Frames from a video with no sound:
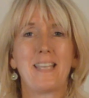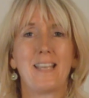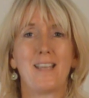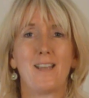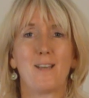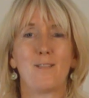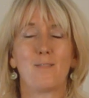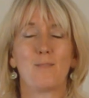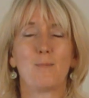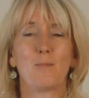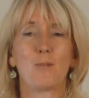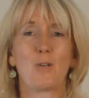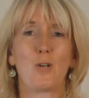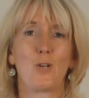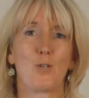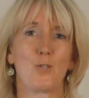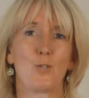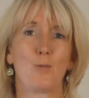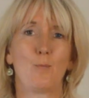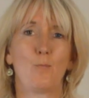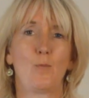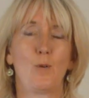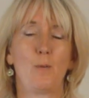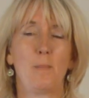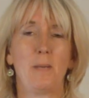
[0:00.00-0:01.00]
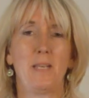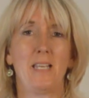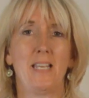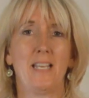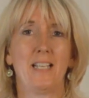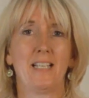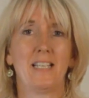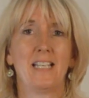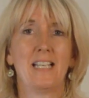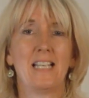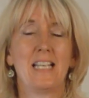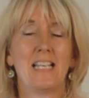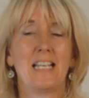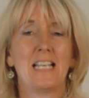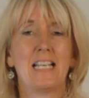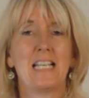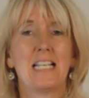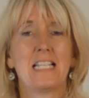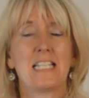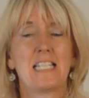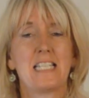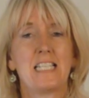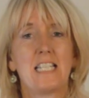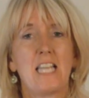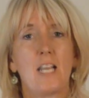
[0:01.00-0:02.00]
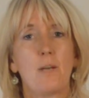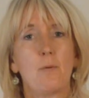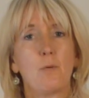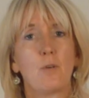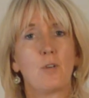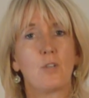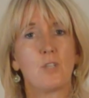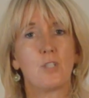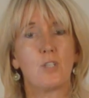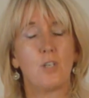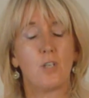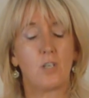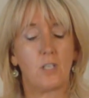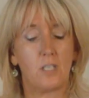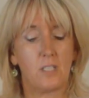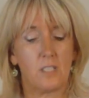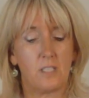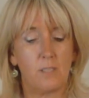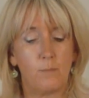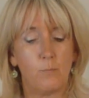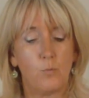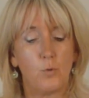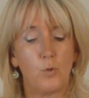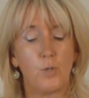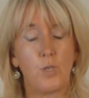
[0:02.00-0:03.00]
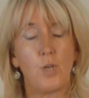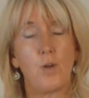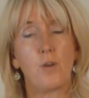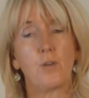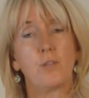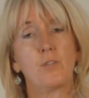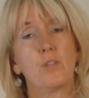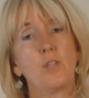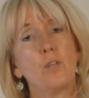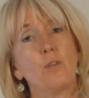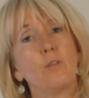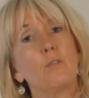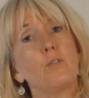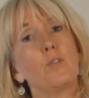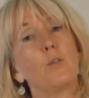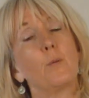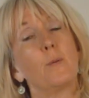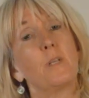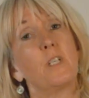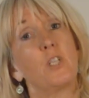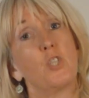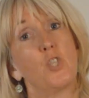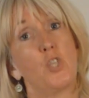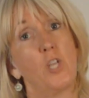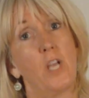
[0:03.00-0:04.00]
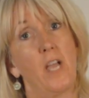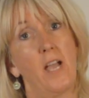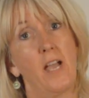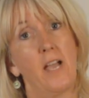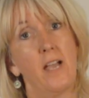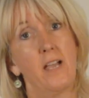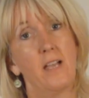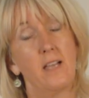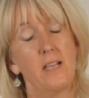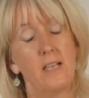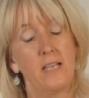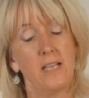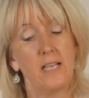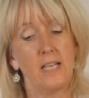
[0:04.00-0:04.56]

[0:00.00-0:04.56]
here from Classroom Wellbeing. Today we're going to look at some more yoga that you can do in a chair.